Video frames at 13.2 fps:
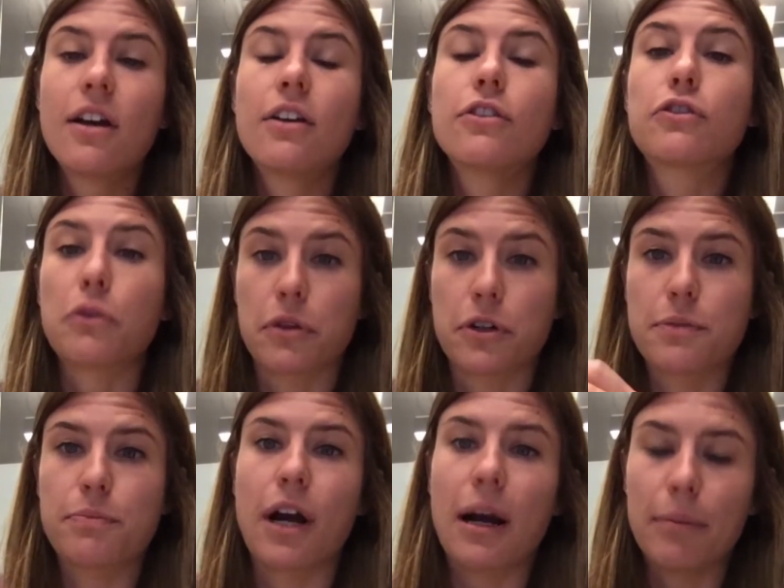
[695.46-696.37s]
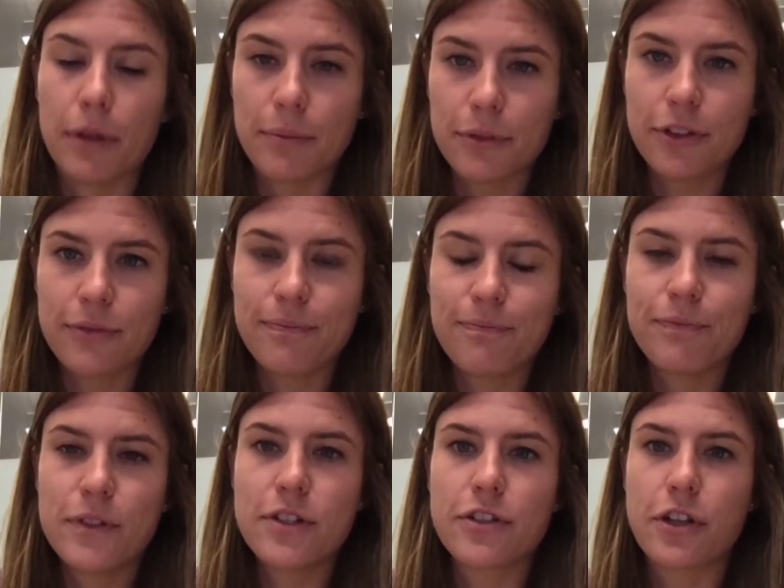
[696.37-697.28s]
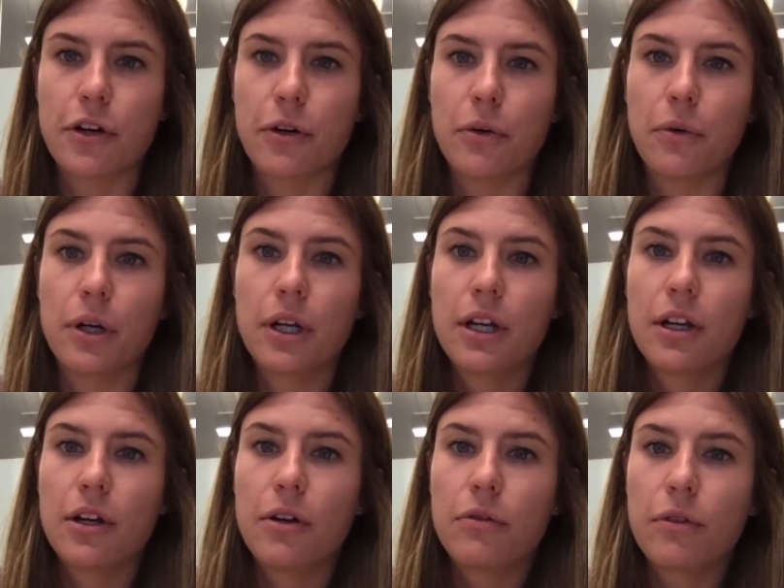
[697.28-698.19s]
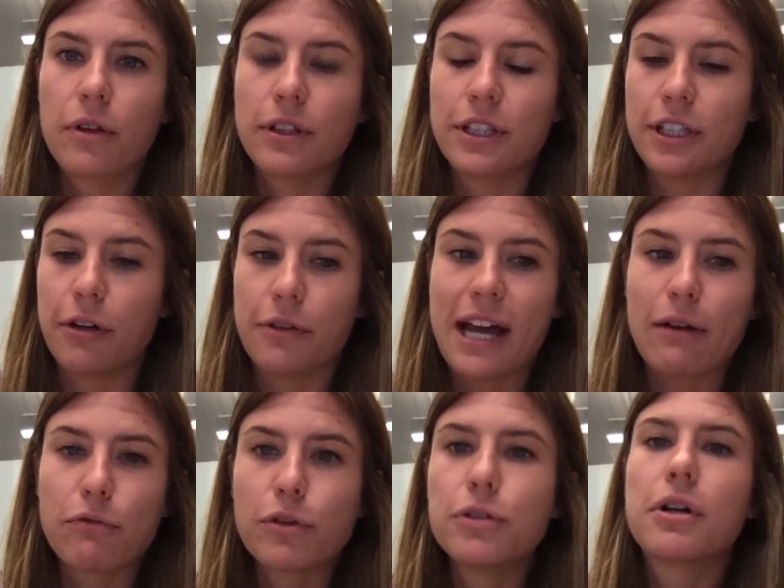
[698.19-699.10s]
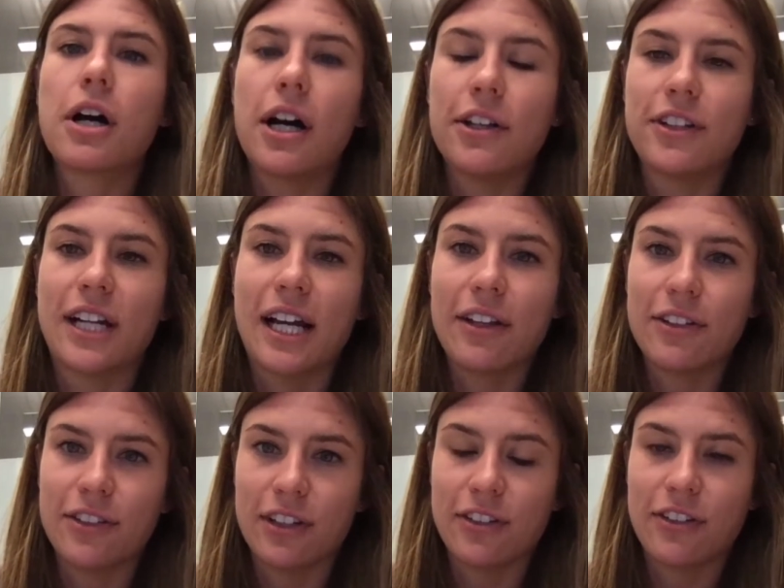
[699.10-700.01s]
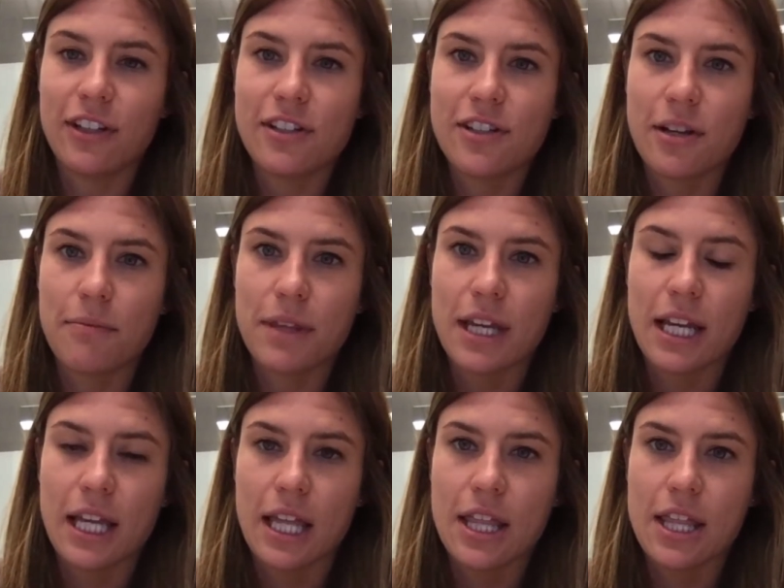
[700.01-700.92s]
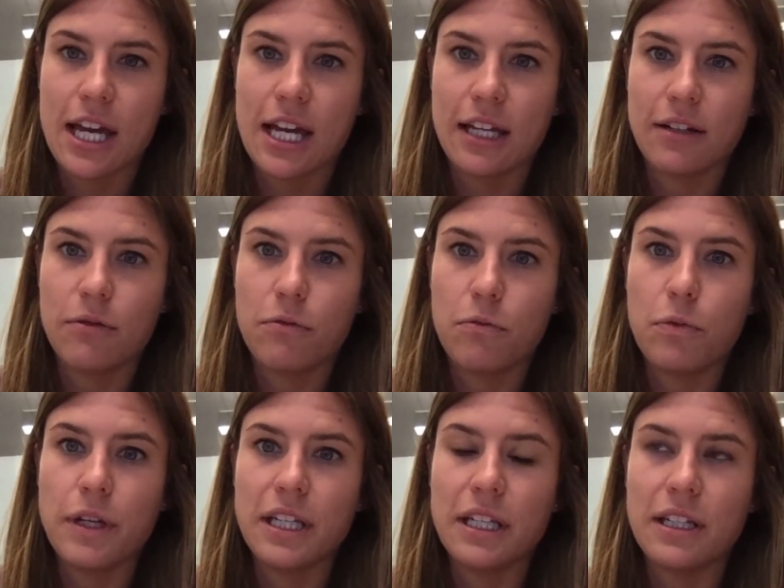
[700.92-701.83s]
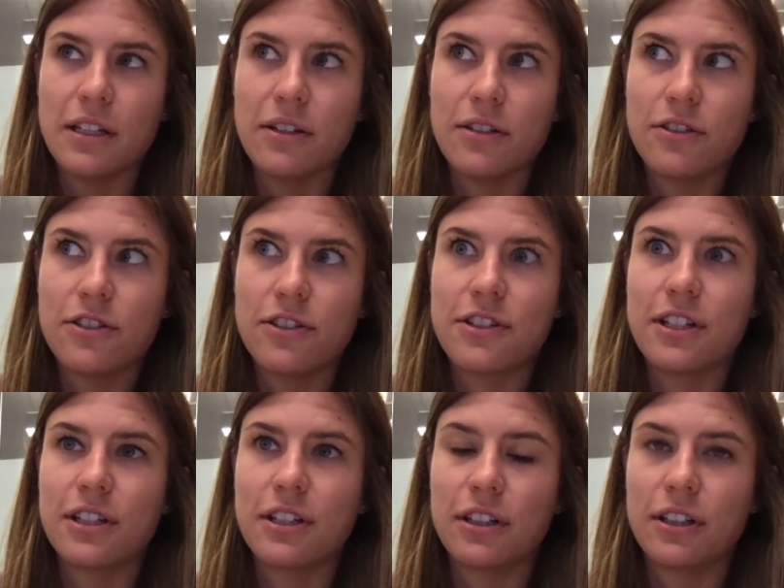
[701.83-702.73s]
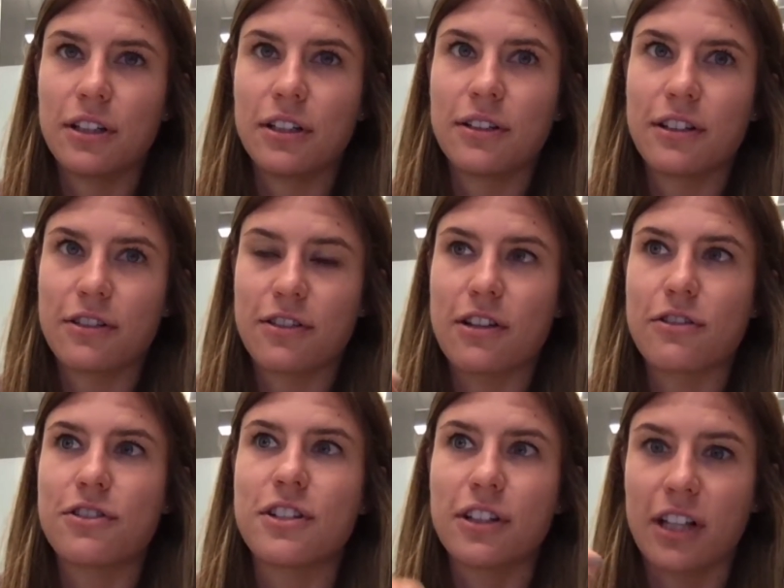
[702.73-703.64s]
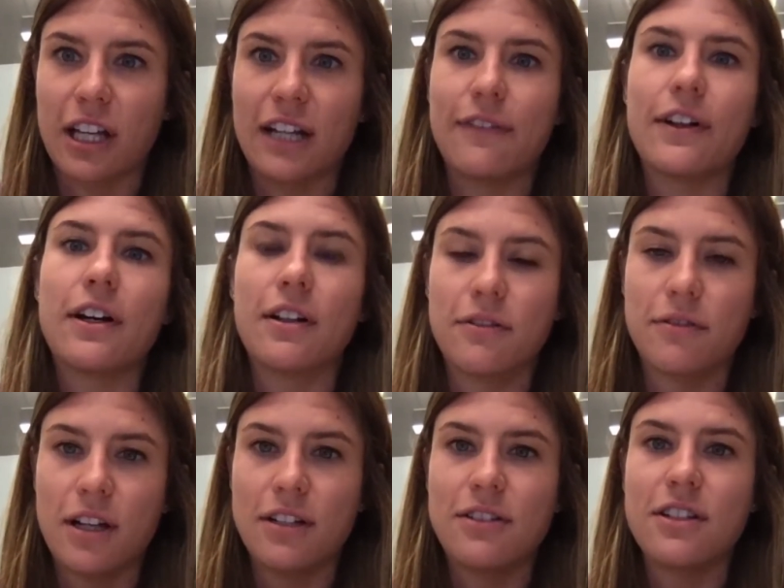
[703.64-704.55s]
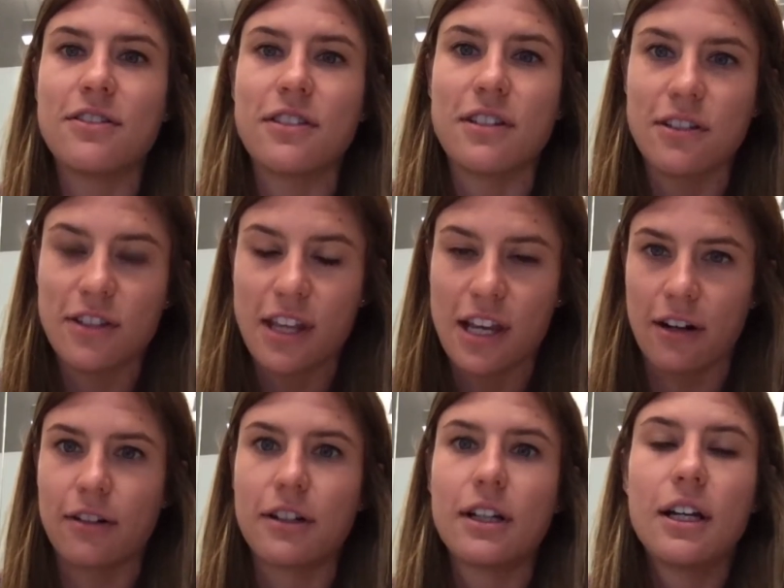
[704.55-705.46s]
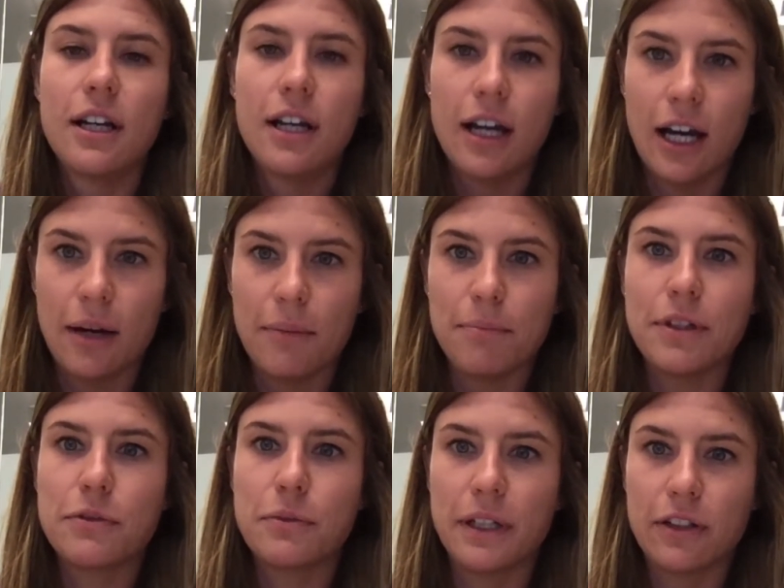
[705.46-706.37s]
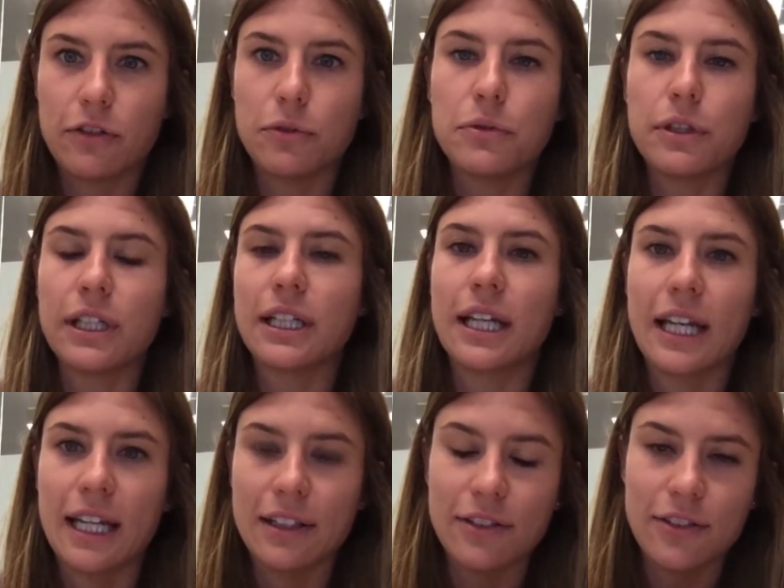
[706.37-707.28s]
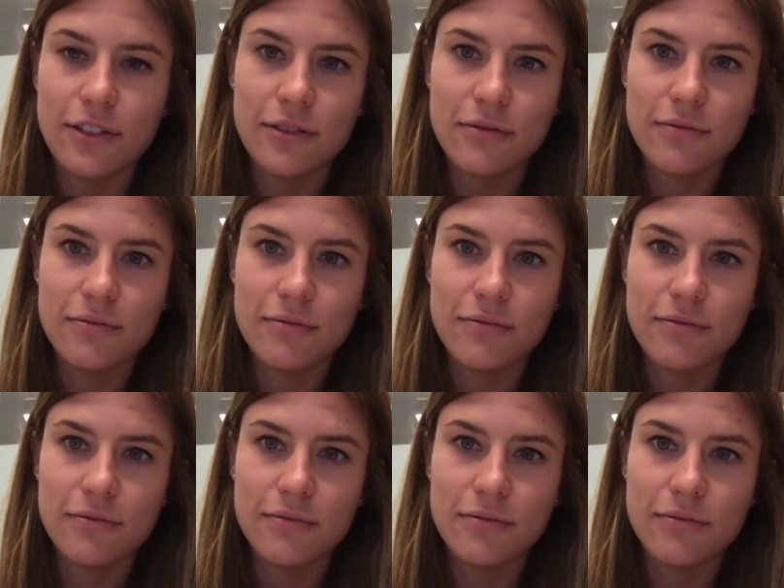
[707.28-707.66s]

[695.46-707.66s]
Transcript: source problems. So, that root cause analysis is something that there's still kind of a distance there between tooling and